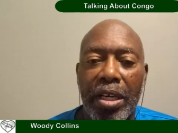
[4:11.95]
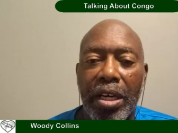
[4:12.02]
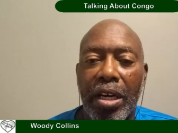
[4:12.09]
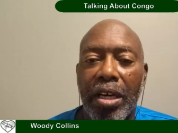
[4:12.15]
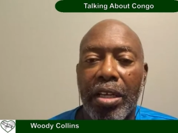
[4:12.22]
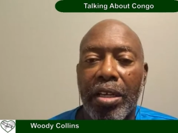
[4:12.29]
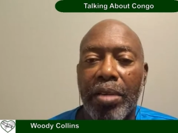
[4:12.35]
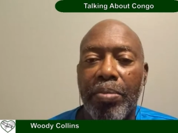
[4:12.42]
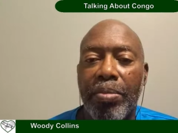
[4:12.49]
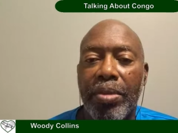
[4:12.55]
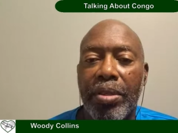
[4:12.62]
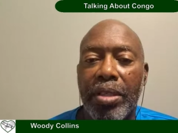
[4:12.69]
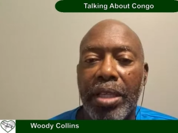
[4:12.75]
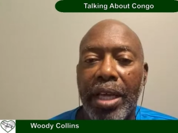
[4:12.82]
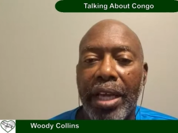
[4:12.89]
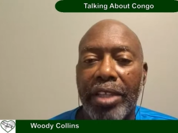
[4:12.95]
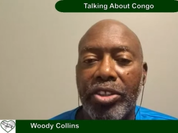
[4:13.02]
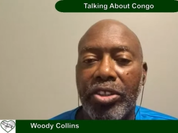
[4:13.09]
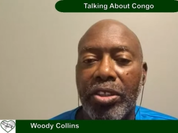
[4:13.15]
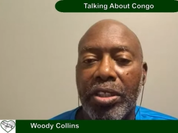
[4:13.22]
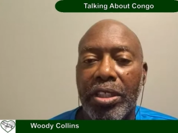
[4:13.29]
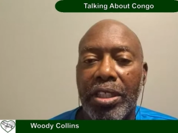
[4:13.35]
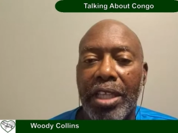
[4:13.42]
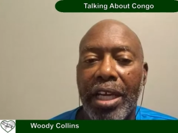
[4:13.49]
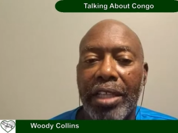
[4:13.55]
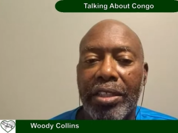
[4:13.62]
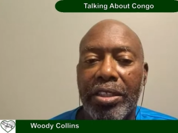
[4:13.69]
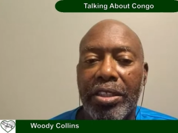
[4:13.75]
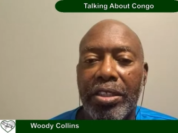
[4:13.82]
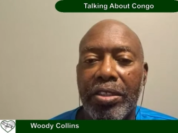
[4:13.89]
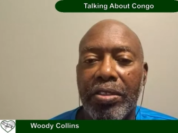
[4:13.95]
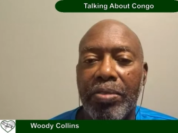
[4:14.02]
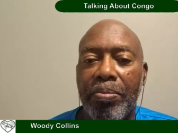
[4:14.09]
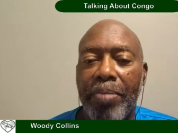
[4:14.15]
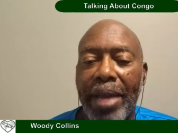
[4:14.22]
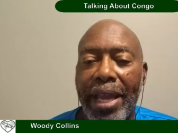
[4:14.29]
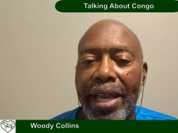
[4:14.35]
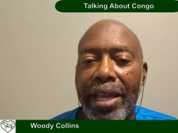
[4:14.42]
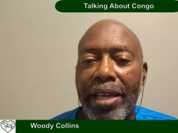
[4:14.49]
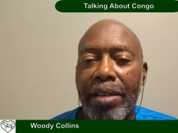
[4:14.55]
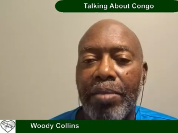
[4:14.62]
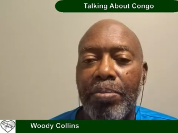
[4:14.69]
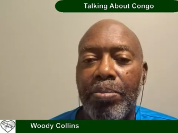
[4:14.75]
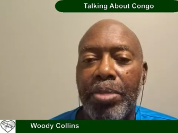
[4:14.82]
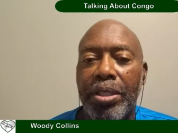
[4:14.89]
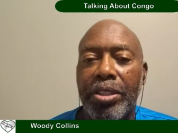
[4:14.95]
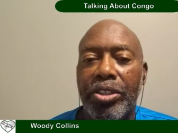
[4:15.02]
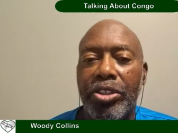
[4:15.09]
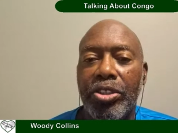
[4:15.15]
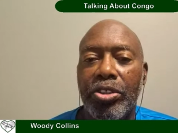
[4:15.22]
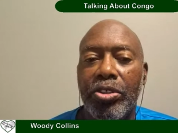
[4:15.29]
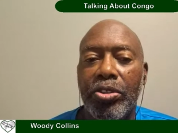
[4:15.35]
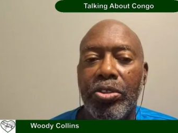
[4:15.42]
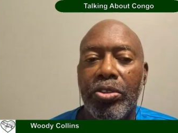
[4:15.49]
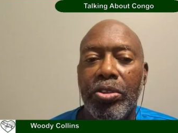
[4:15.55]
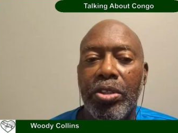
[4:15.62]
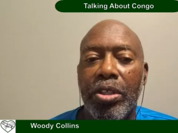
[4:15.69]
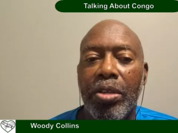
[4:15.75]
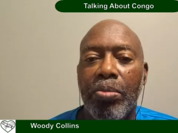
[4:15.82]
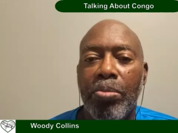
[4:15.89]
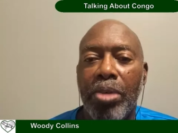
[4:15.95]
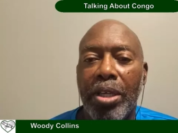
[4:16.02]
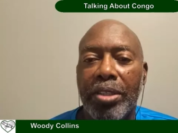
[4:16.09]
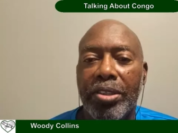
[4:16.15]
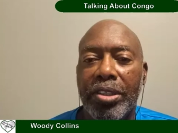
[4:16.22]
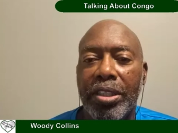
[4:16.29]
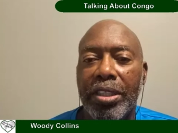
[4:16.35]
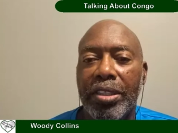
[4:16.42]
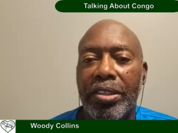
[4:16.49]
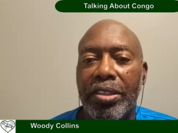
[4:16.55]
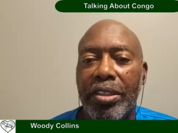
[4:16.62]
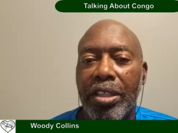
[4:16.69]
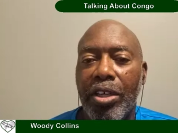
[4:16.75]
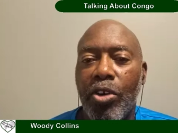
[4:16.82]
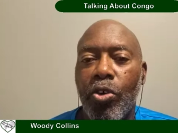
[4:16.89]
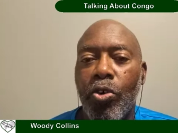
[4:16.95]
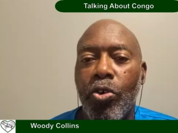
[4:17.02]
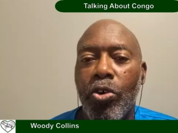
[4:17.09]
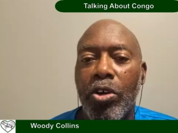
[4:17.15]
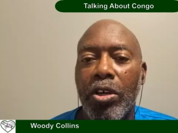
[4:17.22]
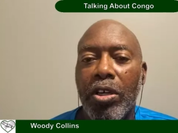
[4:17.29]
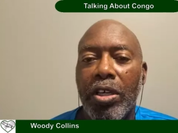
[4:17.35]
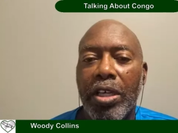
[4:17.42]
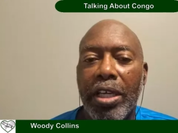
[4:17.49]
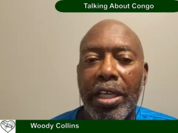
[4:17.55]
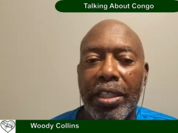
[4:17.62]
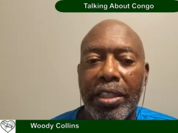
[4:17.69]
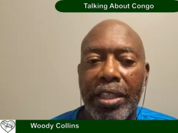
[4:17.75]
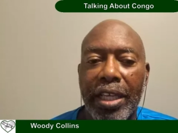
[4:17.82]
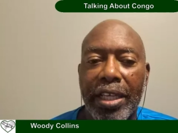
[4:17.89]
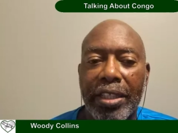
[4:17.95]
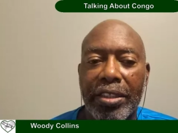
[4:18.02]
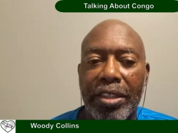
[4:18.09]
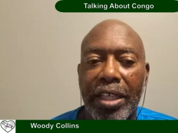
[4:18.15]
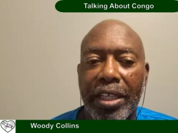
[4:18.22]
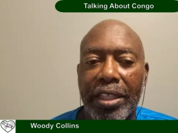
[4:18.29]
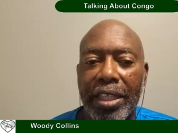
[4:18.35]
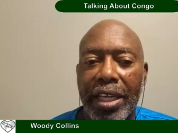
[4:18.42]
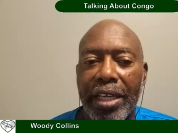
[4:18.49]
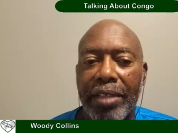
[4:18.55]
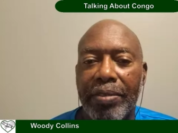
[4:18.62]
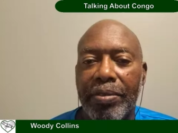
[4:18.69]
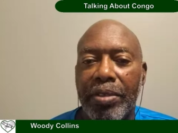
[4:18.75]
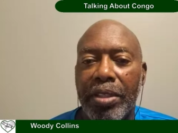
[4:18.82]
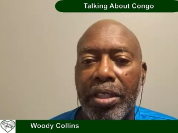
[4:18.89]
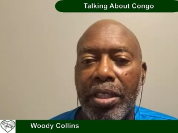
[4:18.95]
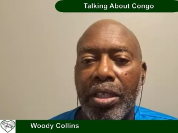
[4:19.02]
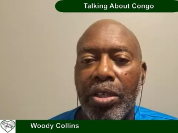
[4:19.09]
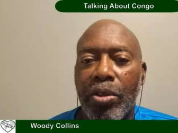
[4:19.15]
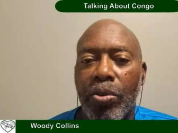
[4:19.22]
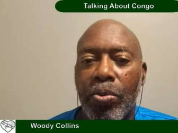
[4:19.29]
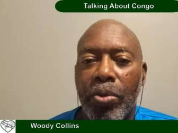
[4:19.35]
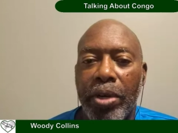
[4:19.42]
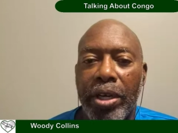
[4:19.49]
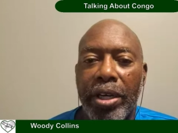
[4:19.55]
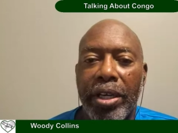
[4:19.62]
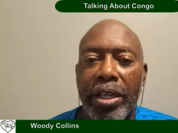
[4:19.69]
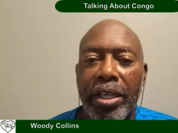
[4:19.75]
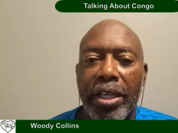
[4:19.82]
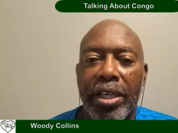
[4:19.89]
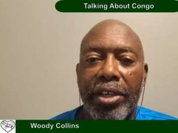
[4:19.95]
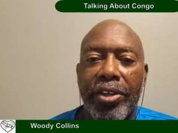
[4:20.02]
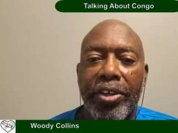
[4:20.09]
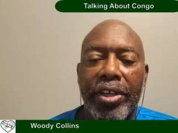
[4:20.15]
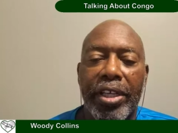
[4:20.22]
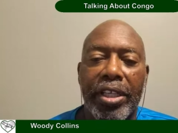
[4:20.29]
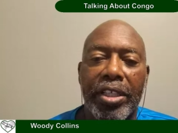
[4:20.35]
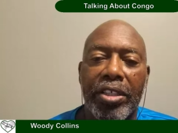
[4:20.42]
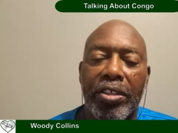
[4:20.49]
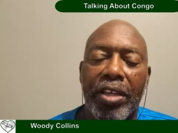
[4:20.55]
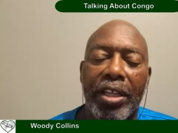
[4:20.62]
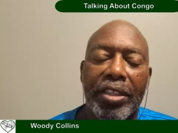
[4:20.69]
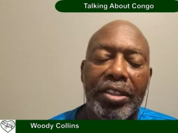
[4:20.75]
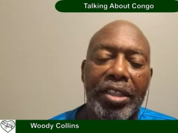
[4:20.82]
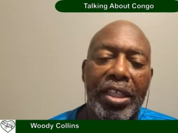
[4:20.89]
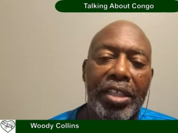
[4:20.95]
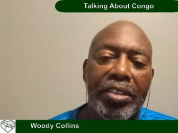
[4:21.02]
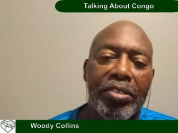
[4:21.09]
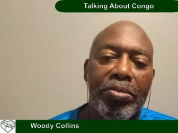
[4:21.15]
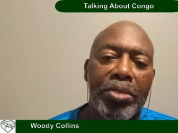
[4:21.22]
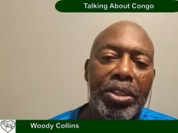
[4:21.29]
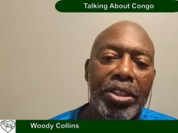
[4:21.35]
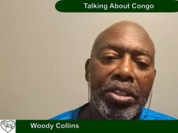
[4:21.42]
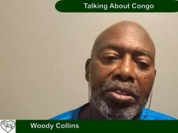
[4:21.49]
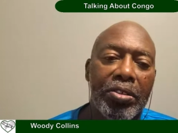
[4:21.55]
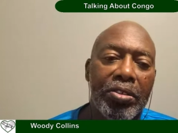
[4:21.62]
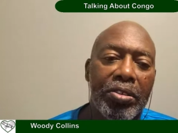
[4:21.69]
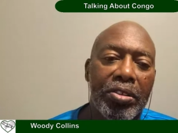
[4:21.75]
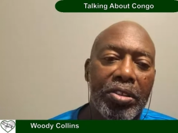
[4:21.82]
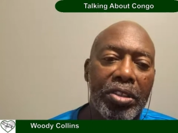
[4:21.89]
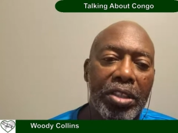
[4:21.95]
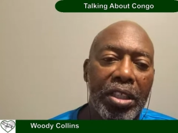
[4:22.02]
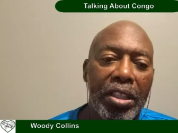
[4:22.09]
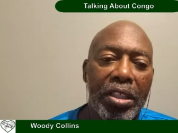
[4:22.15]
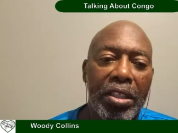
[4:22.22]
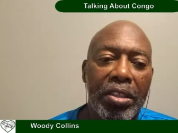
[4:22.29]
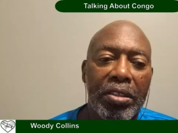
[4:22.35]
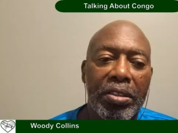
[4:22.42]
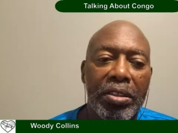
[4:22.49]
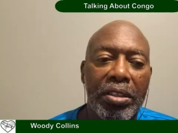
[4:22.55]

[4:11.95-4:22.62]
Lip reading: They actually not to mine, but to process the ore and things like that. Where here in the United States, we use uh,